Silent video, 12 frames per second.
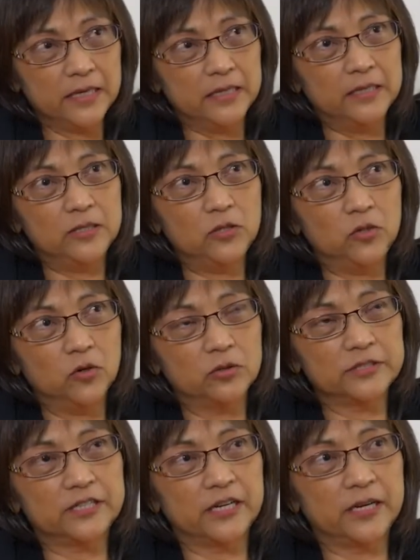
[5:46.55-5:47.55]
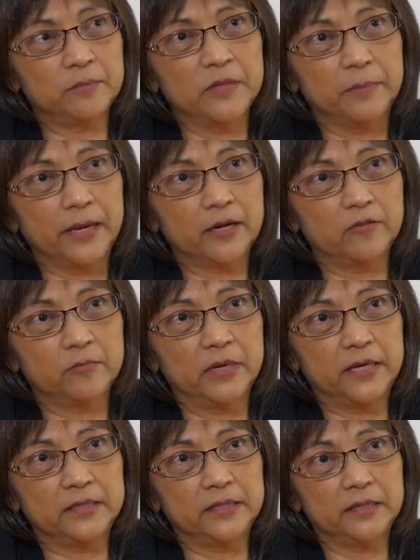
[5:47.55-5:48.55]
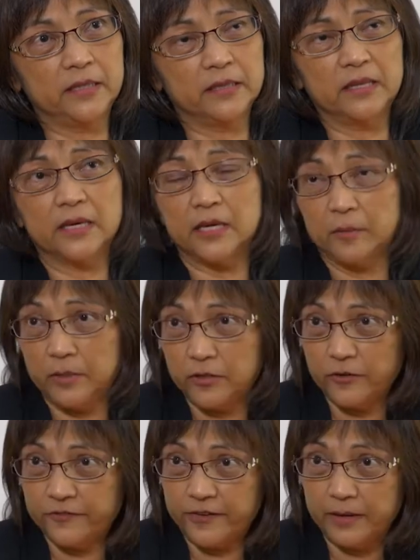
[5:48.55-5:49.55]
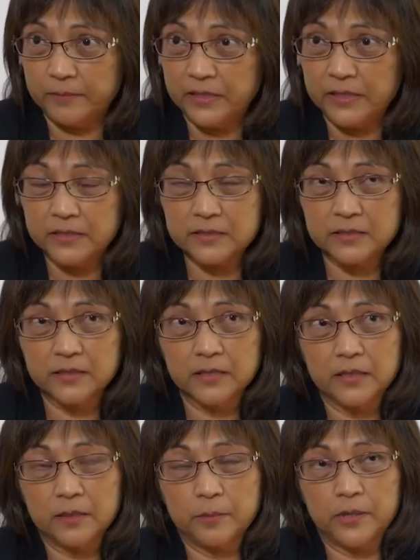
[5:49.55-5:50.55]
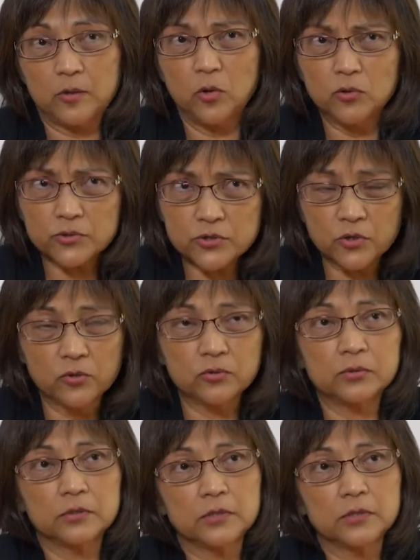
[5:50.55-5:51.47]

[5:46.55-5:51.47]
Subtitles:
and you're all the time in the back of mind thinking about your families. But also,